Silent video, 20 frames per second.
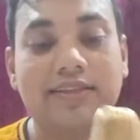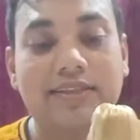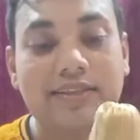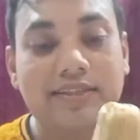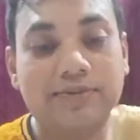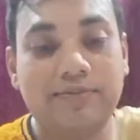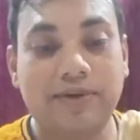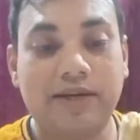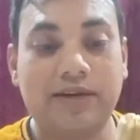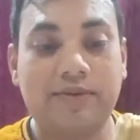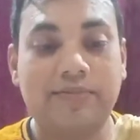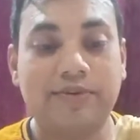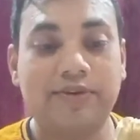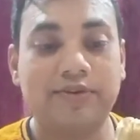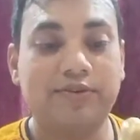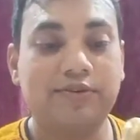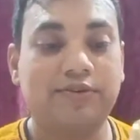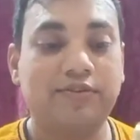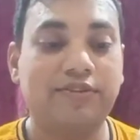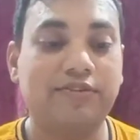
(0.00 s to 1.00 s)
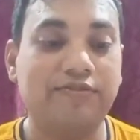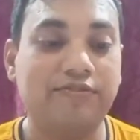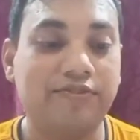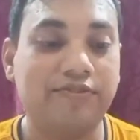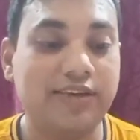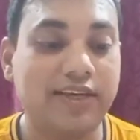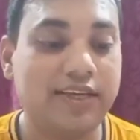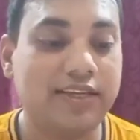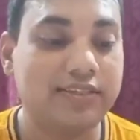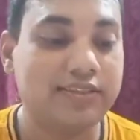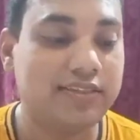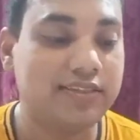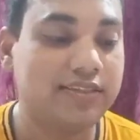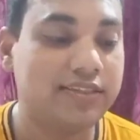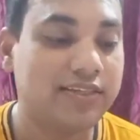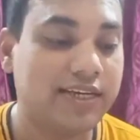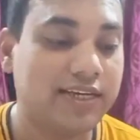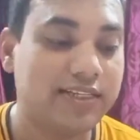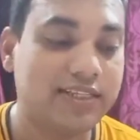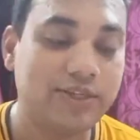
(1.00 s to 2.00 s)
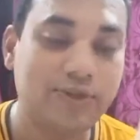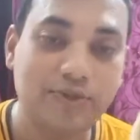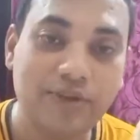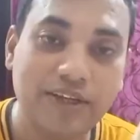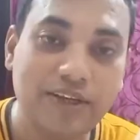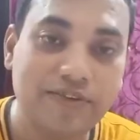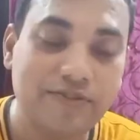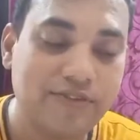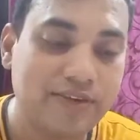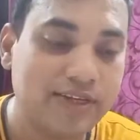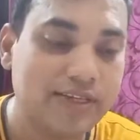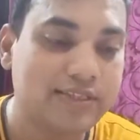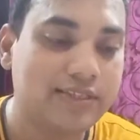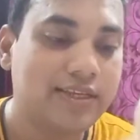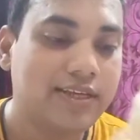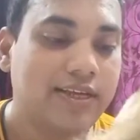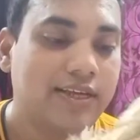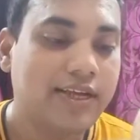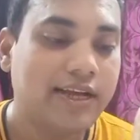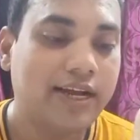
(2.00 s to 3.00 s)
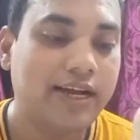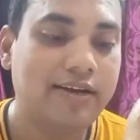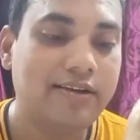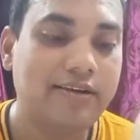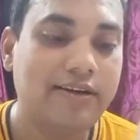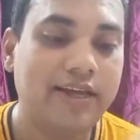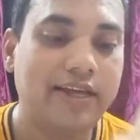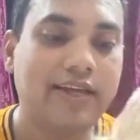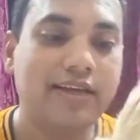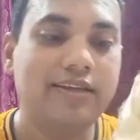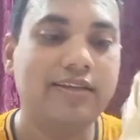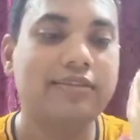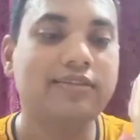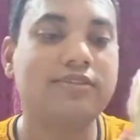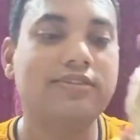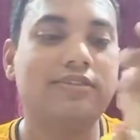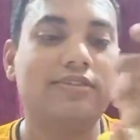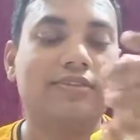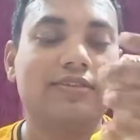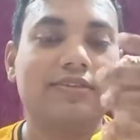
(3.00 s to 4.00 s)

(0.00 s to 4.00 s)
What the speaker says: this Barbie, you know, the face. She has a unique face, and her hair is